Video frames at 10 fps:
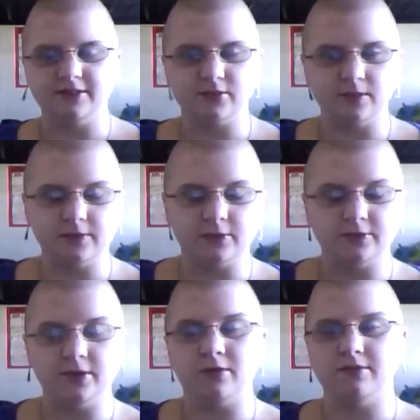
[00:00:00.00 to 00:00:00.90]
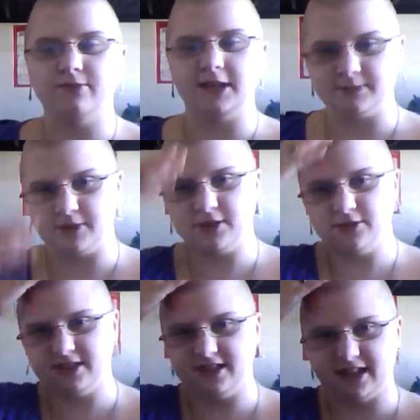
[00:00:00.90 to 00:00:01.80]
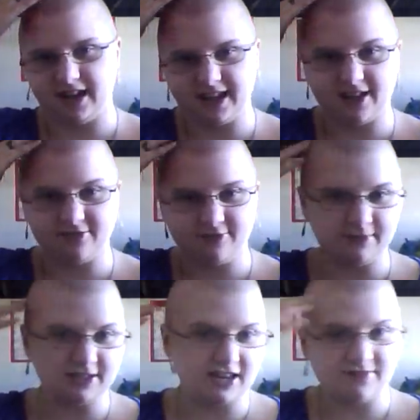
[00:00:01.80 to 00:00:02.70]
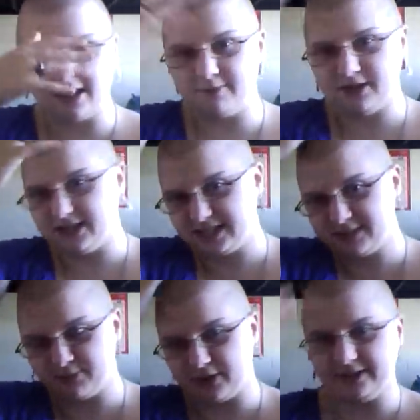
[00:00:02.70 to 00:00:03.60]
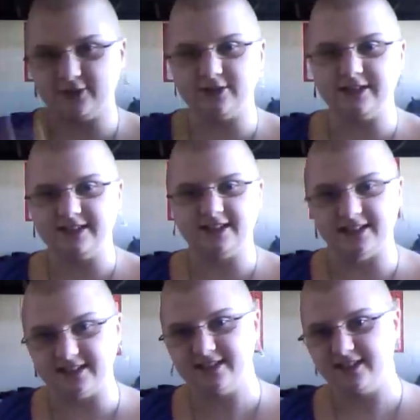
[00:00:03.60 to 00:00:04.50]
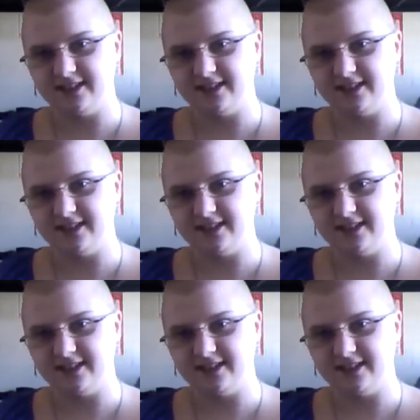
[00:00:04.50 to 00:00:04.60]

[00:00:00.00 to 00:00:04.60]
So if you go on Facebook, you'll see that I have my shaved head, but it's sprayed green because,